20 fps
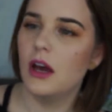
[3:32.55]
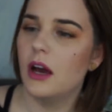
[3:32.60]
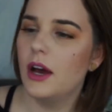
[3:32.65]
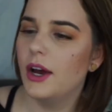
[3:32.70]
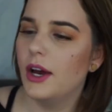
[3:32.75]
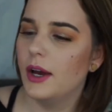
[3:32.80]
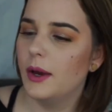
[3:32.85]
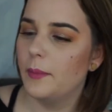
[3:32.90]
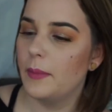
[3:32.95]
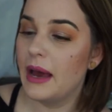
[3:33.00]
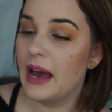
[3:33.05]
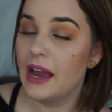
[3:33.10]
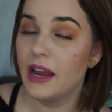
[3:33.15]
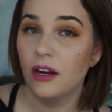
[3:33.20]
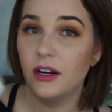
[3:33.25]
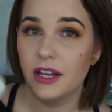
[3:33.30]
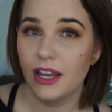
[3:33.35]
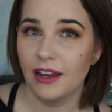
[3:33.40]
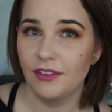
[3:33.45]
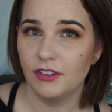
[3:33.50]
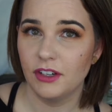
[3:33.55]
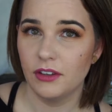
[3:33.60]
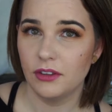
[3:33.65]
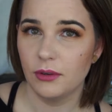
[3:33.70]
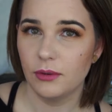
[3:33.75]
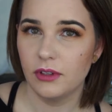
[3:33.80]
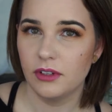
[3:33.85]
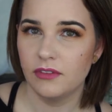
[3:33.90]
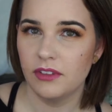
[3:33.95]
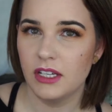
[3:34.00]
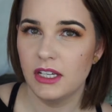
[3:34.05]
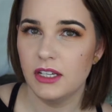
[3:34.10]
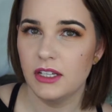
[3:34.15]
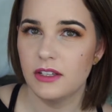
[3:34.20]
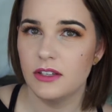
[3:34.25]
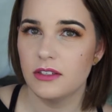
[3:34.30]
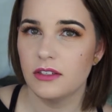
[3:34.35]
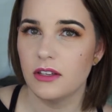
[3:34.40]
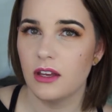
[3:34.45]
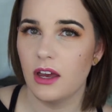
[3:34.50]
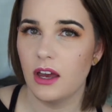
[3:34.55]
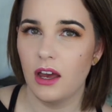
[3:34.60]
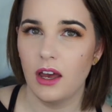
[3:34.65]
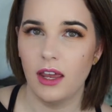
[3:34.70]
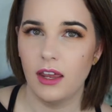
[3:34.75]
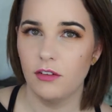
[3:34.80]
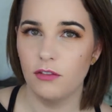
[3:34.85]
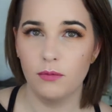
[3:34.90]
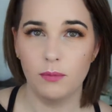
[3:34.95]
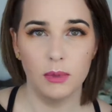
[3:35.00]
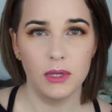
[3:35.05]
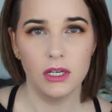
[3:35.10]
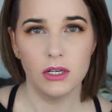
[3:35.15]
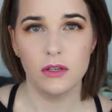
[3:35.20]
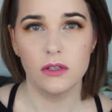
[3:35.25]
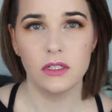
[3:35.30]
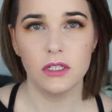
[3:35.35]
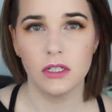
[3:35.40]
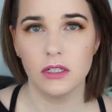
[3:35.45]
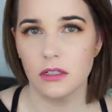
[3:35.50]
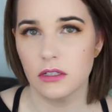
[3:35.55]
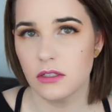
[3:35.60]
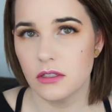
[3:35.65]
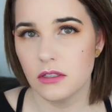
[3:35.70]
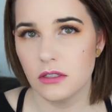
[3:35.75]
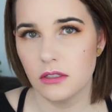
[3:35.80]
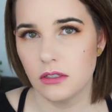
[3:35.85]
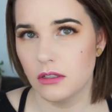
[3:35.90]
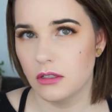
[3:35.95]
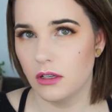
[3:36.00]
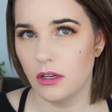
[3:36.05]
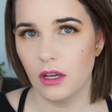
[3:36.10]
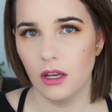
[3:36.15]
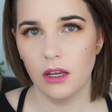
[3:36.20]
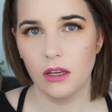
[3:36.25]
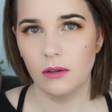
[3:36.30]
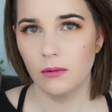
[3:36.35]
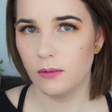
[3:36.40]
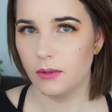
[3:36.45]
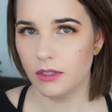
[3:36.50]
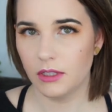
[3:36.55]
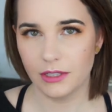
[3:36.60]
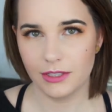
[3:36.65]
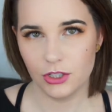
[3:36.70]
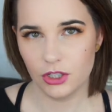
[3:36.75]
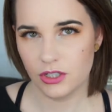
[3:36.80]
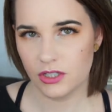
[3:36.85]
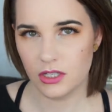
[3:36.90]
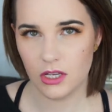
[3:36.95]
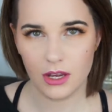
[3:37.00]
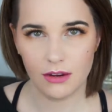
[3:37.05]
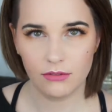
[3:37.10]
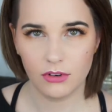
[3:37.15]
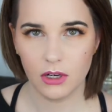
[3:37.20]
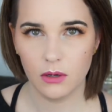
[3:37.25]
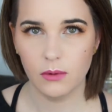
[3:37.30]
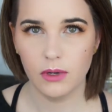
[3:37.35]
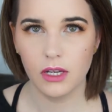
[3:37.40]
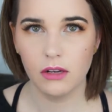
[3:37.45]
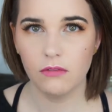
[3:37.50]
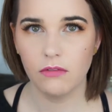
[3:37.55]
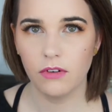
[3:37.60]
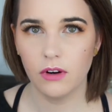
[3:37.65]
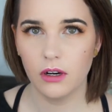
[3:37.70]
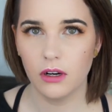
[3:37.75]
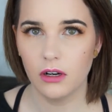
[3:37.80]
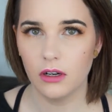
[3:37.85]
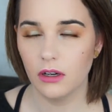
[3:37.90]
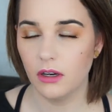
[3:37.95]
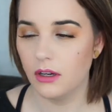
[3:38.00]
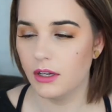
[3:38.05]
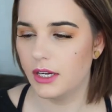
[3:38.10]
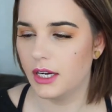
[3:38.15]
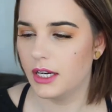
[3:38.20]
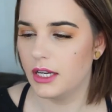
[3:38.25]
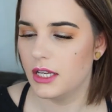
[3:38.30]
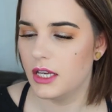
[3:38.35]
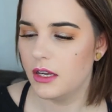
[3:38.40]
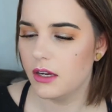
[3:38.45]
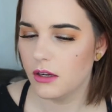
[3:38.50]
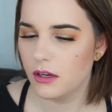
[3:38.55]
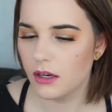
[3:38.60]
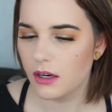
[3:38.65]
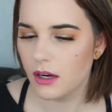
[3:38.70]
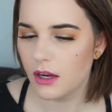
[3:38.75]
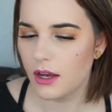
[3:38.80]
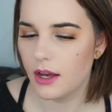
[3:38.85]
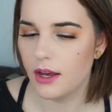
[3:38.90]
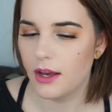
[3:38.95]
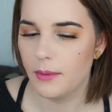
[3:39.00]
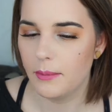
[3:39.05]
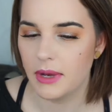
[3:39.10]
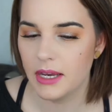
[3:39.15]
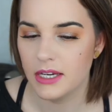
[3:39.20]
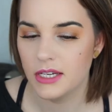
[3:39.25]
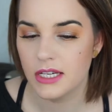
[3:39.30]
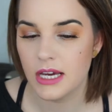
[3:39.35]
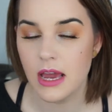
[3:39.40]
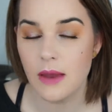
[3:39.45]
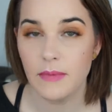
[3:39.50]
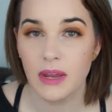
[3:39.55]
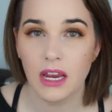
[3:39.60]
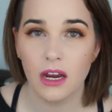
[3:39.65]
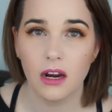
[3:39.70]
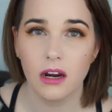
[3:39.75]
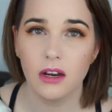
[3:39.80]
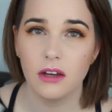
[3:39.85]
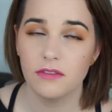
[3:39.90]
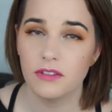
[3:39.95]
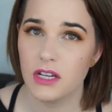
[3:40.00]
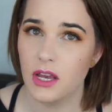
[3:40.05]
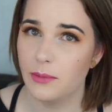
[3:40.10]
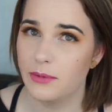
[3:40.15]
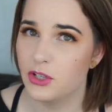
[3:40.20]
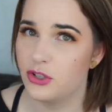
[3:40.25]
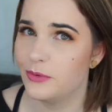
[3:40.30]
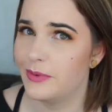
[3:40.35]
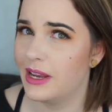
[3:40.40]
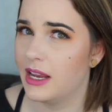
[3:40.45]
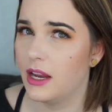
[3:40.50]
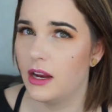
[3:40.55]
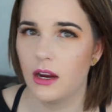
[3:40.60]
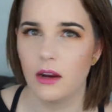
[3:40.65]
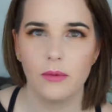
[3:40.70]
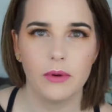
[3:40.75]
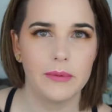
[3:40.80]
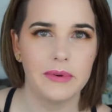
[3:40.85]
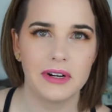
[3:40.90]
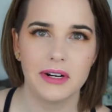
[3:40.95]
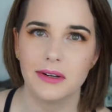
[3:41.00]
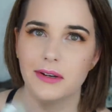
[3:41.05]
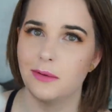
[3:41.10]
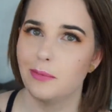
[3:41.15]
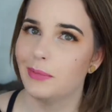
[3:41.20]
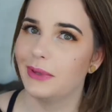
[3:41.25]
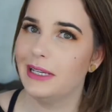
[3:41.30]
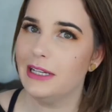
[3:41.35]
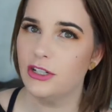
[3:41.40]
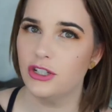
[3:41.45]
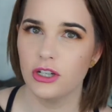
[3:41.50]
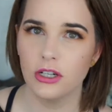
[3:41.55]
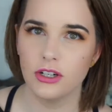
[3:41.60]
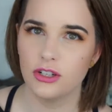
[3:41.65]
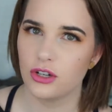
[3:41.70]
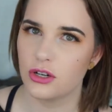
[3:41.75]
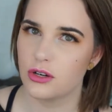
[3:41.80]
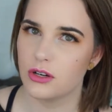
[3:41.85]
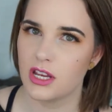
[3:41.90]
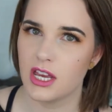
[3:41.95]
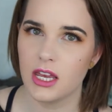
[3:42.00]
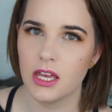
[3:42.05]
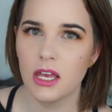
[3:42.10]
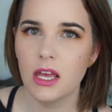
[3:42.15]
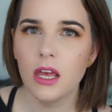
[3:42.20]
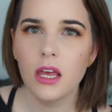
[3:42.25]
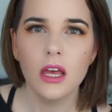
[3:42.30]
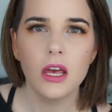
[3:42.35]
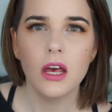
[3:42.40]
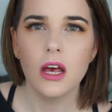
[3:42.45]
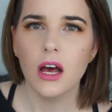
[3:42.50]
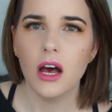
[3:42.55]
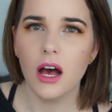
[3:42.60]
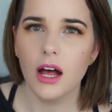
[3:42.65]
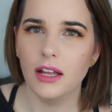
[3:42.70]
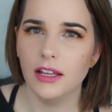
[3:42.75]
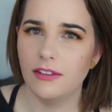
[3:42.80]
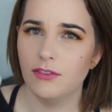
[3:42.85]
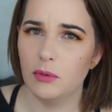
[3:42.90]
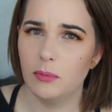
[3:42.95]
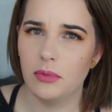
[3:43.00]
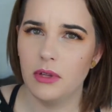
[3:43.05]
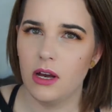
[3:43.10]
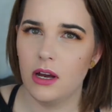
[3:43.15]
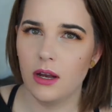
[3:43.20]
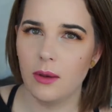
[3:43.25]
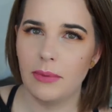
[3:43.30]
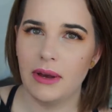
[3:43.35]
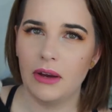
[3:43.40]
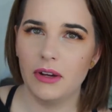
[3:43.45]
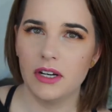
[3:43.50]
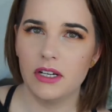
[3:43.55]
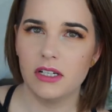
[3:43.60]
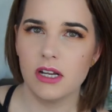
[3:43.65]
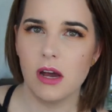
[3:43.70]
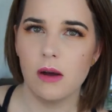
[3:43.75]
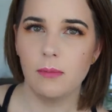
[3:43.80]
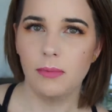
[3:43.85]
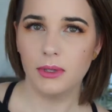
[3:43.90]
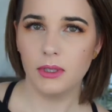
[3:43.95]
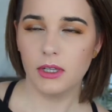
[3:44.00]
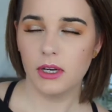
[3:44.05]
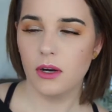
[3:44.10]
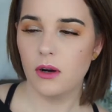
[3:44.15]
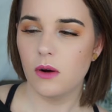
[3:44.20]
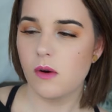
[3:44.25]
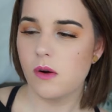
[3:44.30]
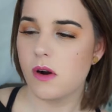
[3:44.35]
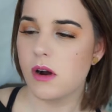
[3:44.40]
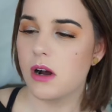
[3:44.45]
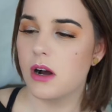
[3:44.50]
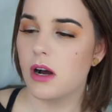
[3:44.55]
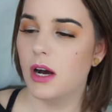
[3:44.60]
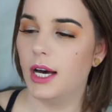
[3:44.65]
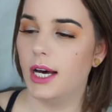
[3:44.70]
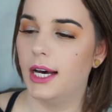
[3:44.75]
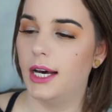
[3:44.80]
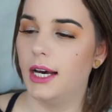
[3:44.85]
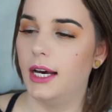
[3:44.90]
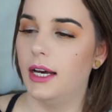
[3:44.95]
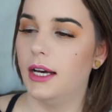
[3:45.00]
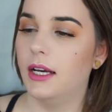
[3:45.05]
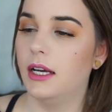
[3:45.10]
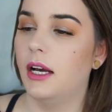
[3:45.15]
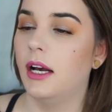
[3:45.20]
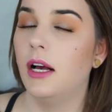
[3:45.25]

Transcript: Um, I already have another one of these. I've been using this religiously every week for like a year. Um, I dye my hair, I've damaged my hair. We went on a bleaching journey. I'll leave a blog about it down below. Uh,